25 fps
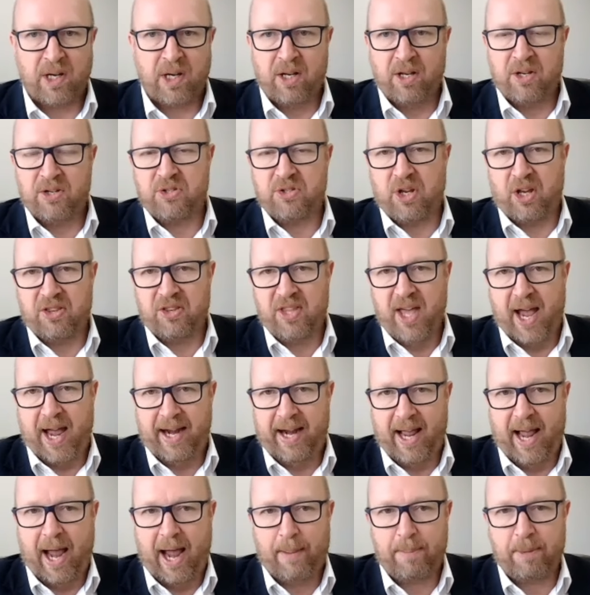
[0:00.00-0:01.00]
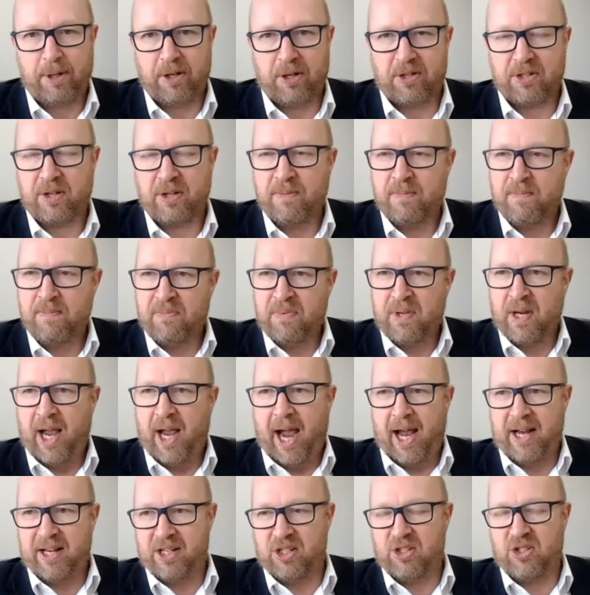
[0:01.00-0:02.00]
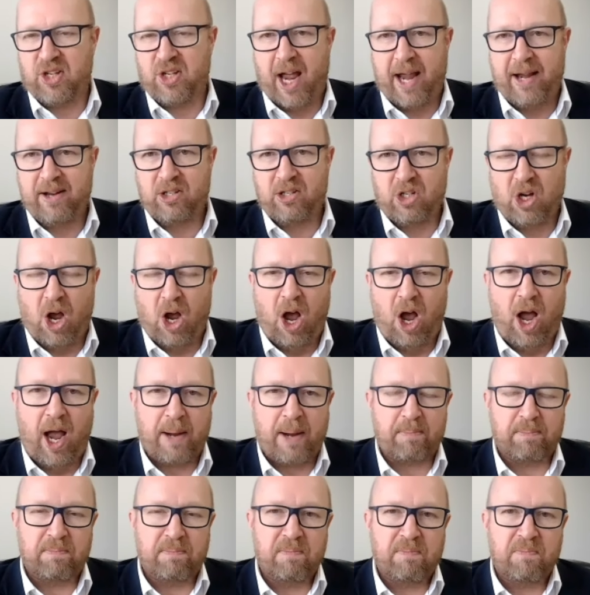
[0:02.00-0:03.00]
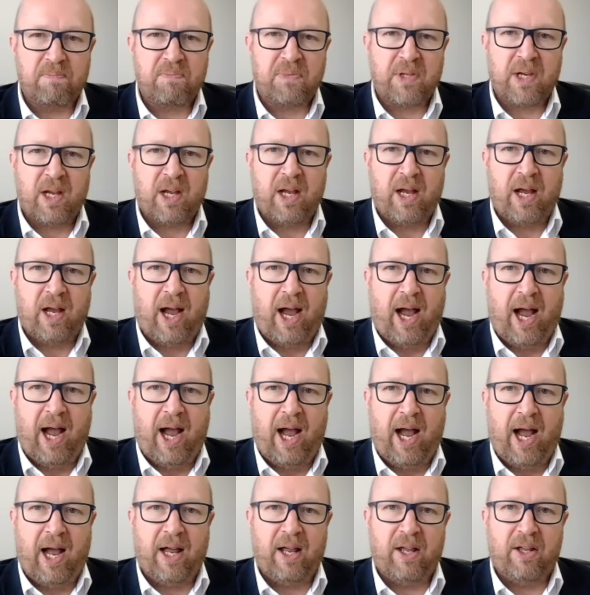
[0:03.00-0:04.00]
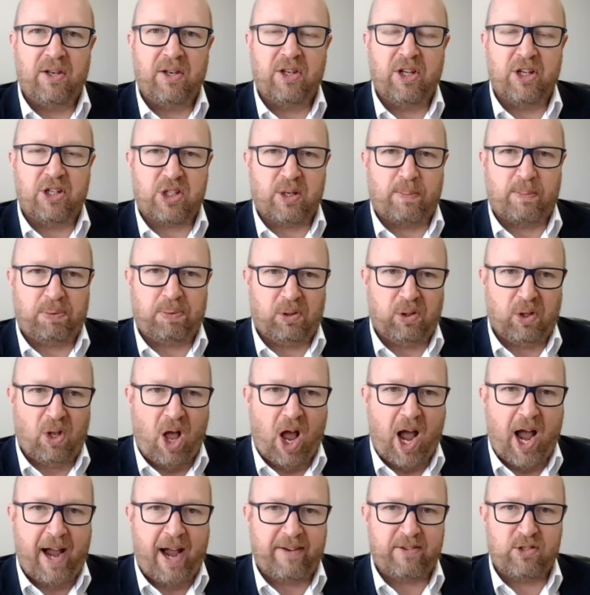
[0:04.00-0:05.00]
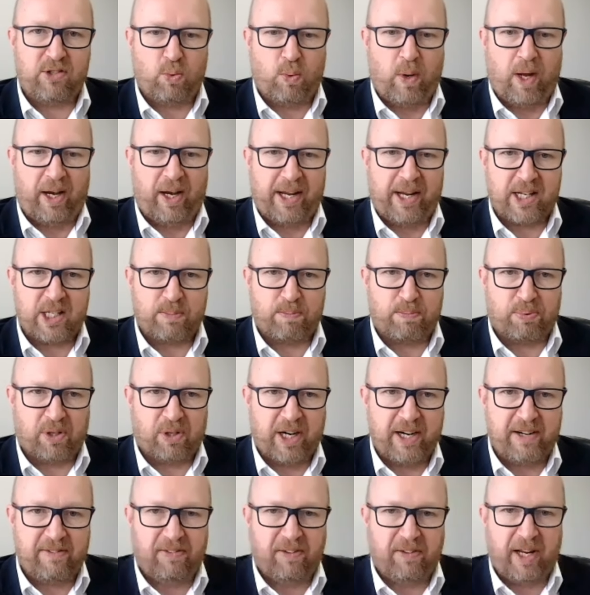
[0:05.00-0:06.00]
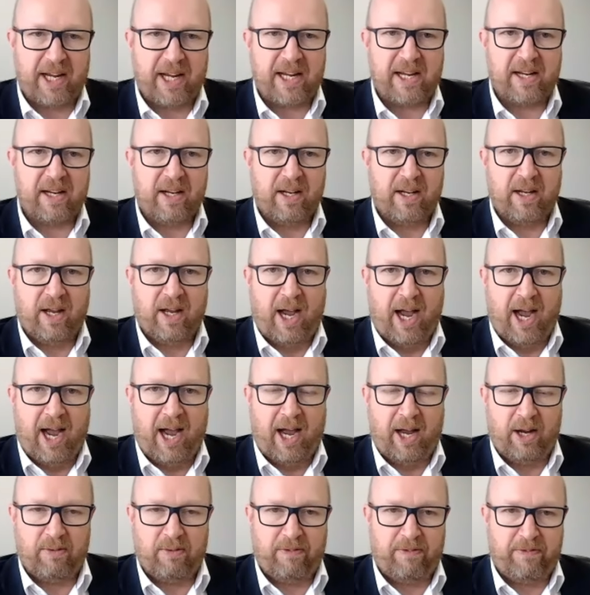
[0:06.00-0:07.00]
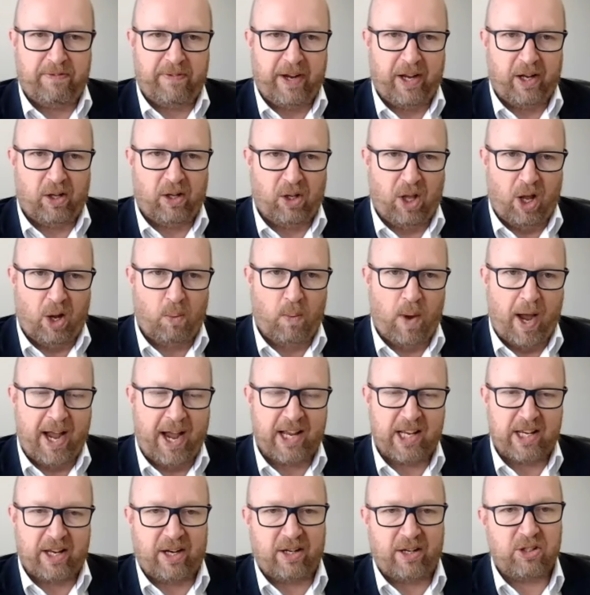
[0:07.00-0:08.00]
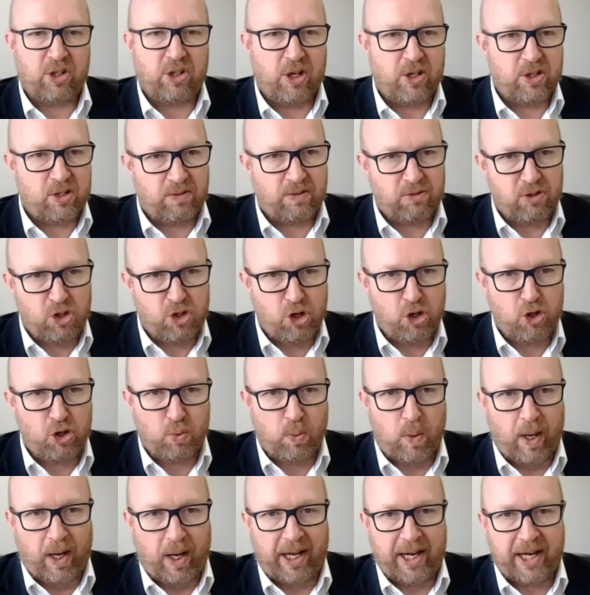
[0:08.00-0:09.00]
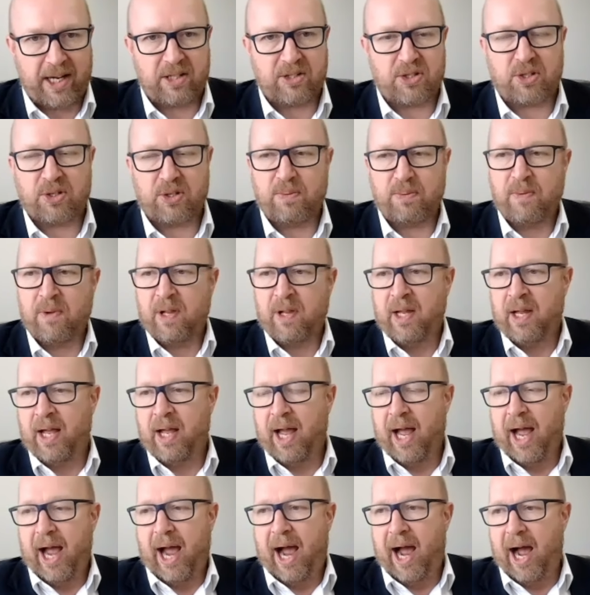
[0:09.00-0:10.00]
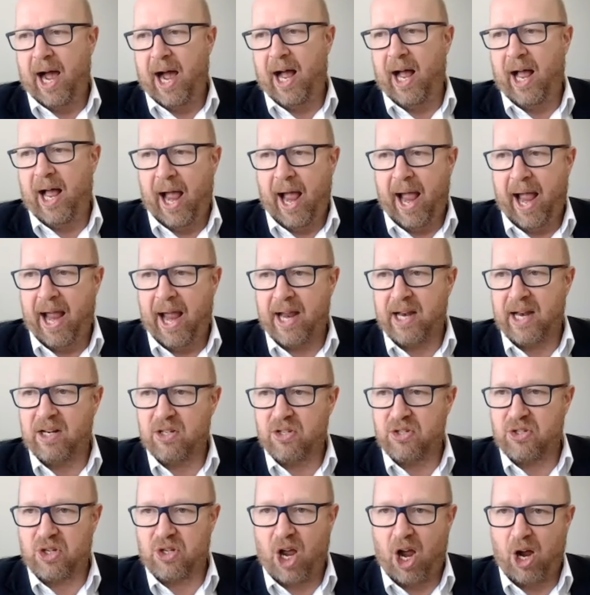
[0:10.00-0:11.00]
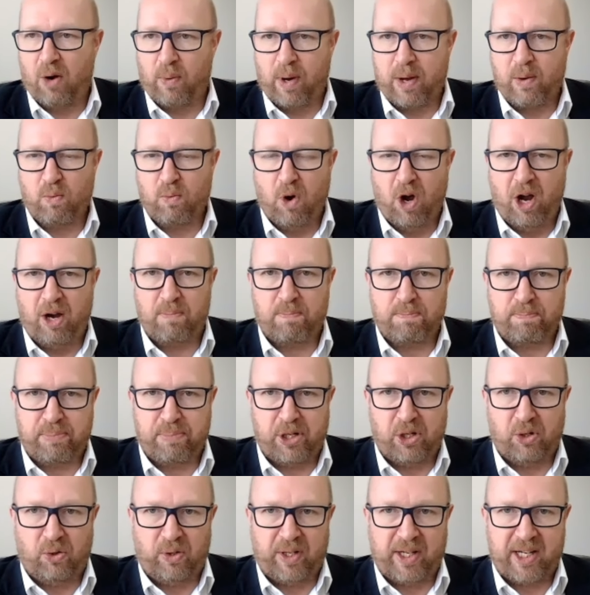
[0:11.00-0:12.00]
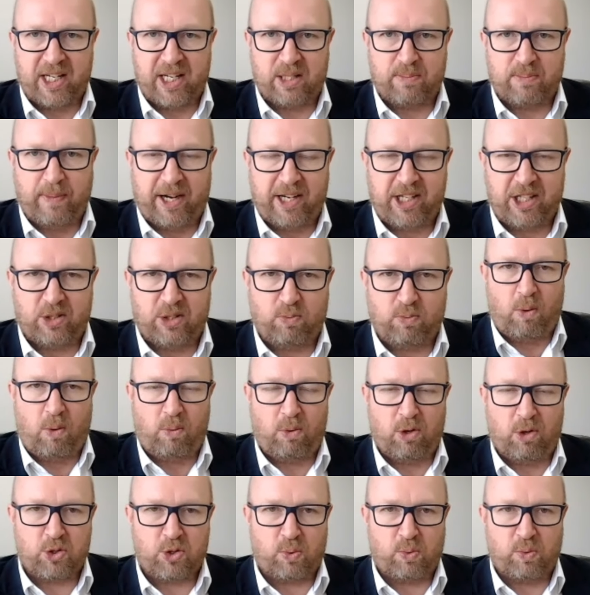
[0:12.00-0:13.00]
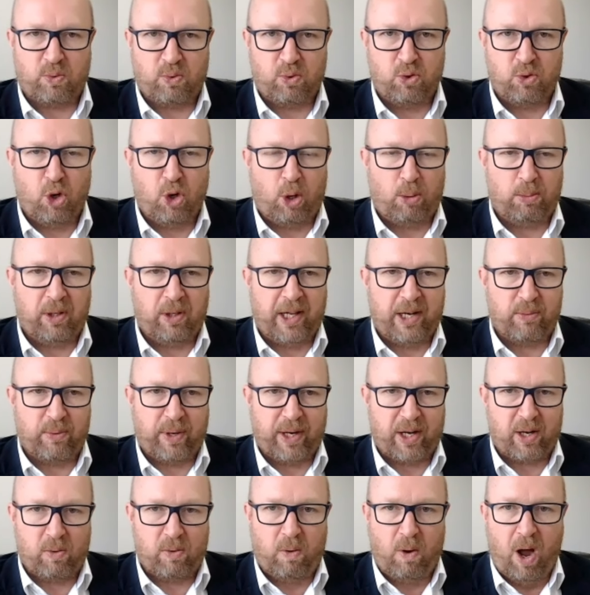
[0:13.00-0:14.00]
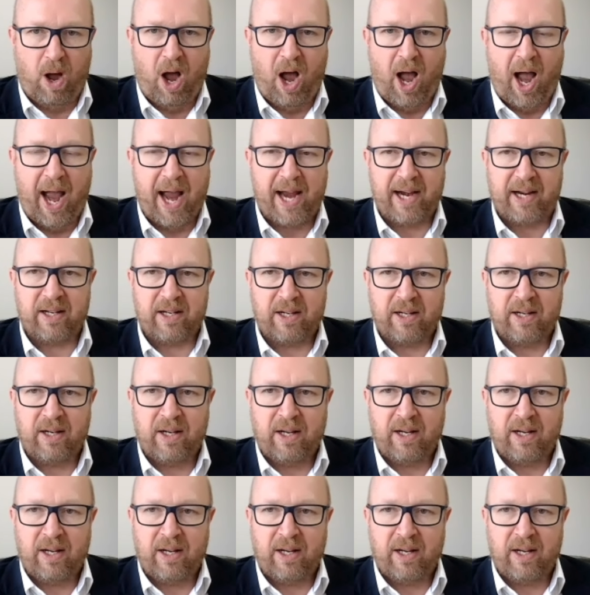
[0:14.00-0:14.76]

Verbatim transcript: So that happened. At the same time, uh, the supply of dwellings briefly uh, fell away in terms of new dwellings. Uh, and so we weren't building as much as was normally required.